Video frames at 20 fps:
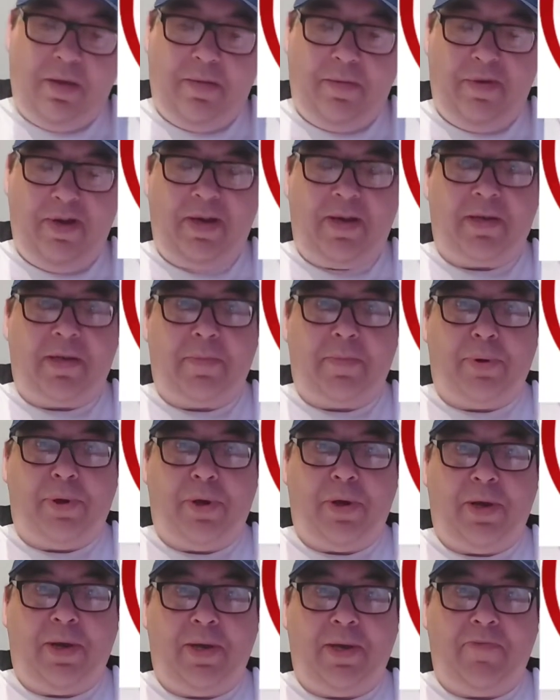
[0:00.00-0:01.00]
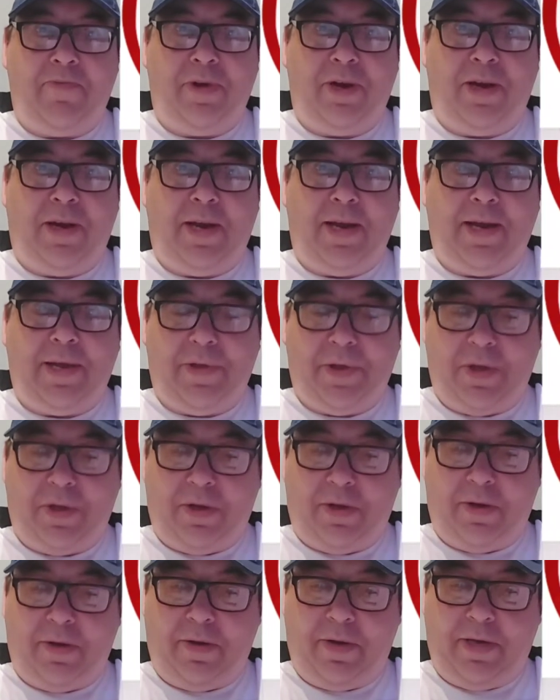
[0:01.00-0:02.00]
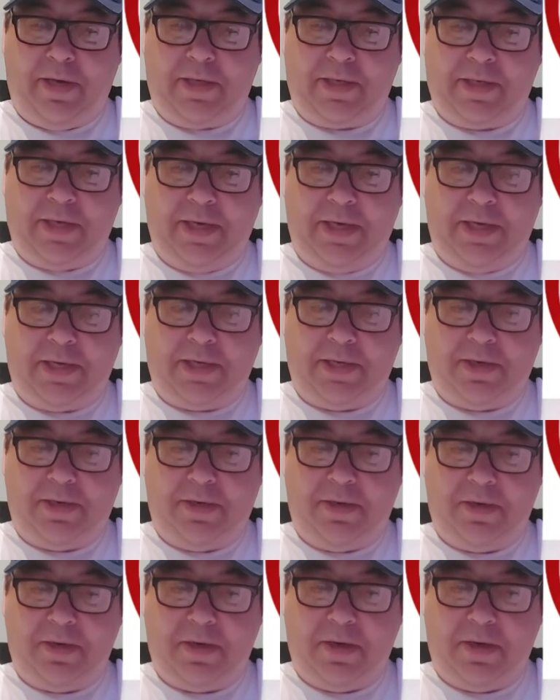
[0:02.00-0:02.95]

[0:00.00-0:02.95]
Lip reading: Bit disappointing, really, I thought, this season.